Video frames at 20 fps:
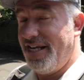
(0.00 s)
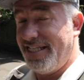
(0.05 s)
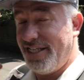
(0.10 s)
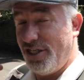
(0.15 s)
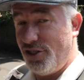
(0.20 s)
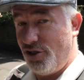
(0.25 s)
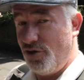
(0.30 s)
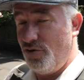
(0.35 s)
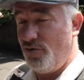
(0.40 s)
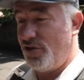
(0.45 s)
It's
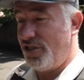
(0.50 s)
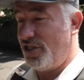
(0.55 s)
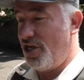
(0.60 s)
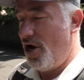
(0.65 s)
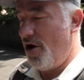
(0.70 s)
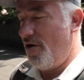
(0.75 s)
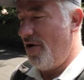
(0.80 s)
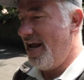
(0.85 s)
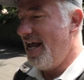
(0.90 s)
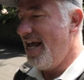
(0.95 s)
a true
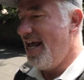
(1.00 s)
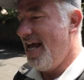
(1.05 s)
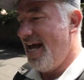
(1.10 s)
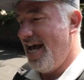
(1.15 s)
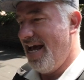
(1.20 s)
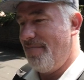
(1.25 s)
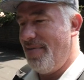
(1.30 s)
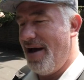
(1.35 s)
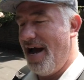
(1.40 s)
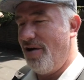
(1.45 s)
story
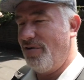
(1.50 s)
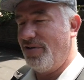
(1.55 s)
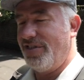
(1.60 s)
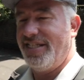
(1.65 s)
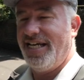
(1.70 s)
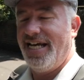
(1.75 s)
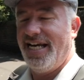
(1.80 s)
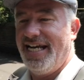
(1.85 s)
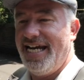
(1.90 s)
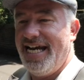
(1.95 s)

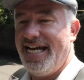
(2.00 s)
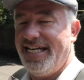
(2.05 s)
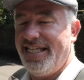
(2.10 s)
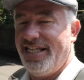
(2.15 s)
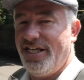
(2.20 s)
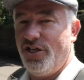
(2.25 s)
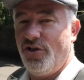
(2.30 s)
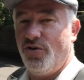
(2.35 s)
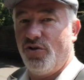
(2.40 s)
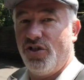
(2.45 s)
about a lady
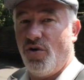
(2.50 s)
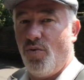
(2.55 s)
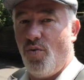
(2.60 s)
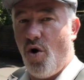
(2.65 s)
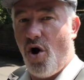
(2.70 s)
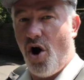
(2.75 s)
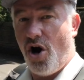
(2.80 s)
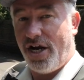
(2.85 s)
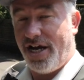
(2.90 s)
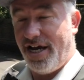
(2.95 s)
that used to
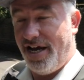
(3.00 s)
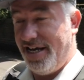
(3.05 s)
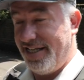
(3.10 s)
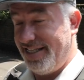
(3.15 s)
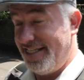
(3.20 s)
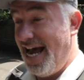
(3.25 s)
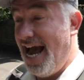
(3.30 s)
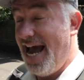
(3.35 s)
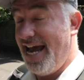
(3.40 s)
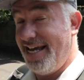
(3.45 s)
walk a
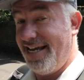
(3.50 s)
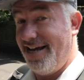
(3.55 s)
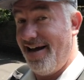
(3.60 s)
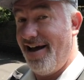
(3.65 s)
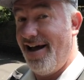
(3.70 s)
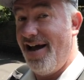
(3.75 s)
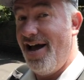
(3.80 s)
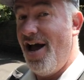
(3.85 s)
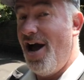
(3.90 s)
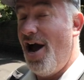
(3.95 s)

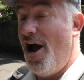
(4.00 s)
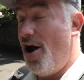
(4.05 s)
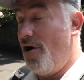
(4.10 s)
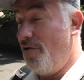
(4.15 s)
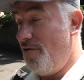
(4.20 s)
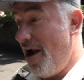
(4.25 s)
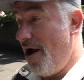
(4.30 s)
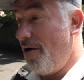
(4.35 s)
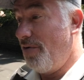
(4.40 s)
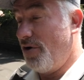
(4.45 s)
tiger
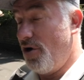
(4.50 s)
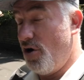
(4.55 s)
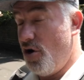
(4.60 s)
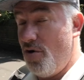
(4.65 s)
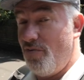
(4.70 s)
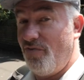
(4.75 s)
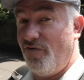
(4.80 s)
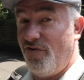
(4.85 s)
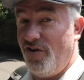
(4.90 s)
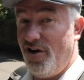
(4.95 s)
around
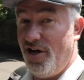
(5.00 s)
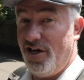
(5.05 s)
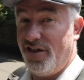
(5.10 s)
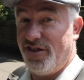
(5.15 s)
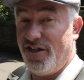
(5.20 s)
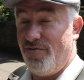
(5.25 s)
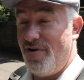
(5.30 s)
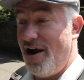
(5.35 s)
Holmfirth,